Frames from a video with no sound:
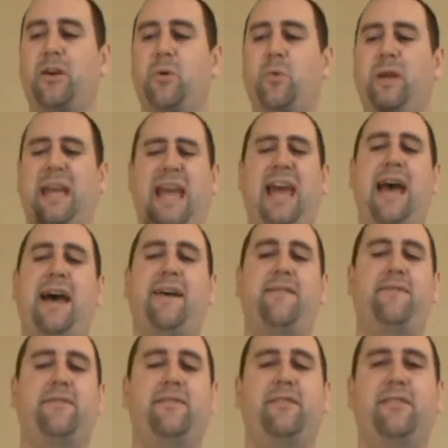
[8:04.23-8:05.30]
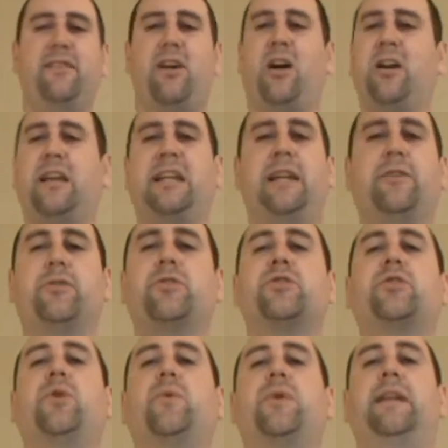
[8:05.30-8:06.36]
we have our heroes
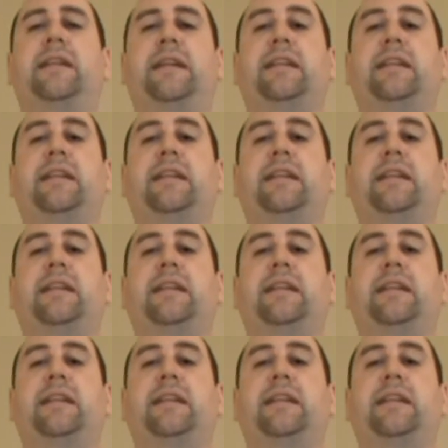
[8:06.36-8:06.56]
going